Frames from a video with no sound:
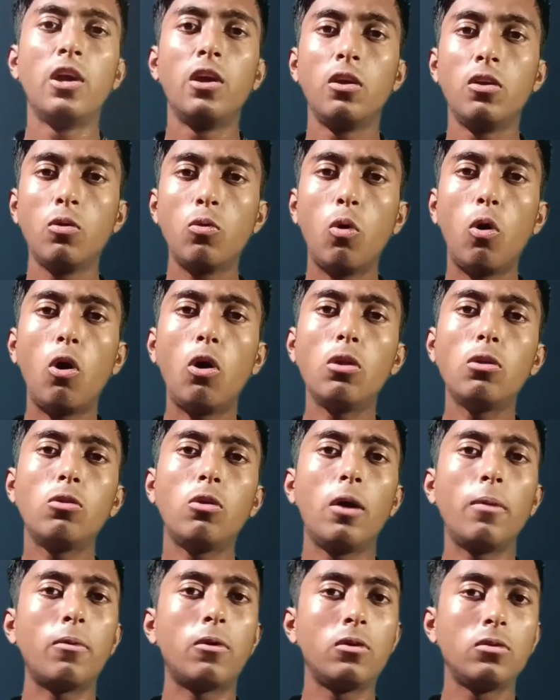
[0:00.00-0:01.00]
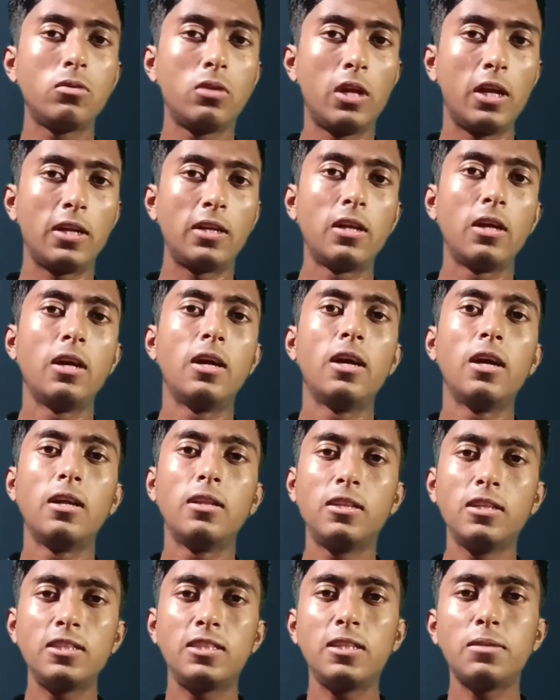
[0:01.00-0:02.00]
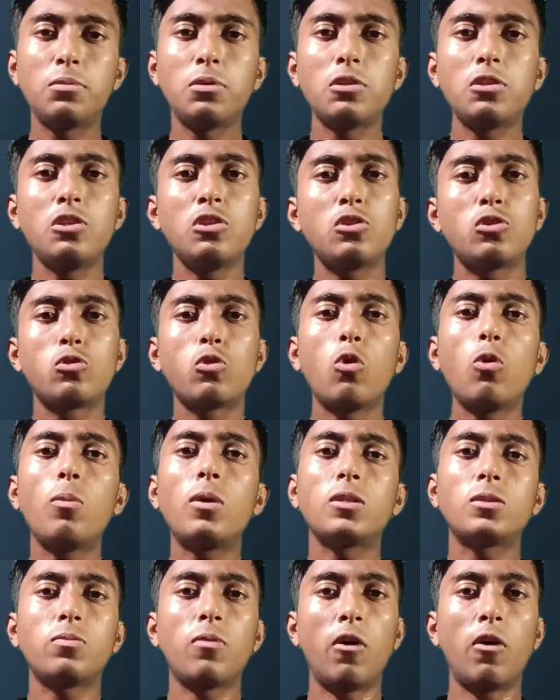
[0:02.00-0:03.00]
You all know about that. This chipset is so much